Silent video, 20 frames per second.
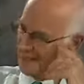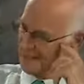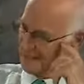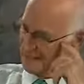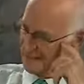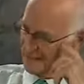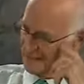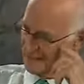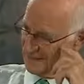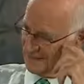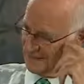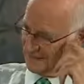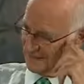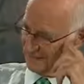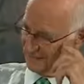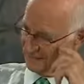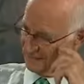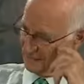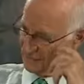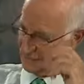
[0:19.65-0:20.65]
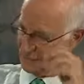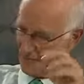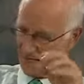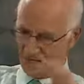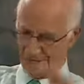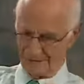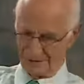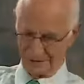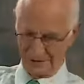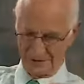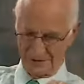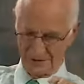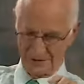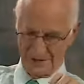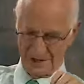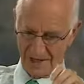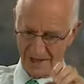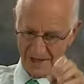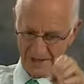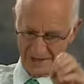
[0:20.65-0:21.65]
in tribal
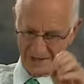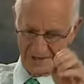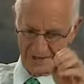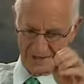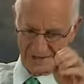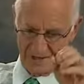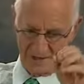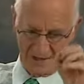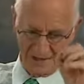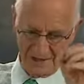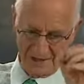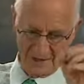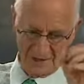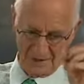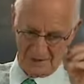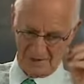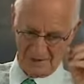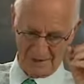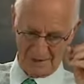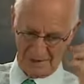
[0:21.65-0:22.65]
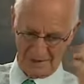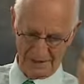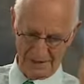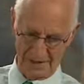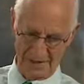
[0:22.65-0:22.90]
societies that I know about,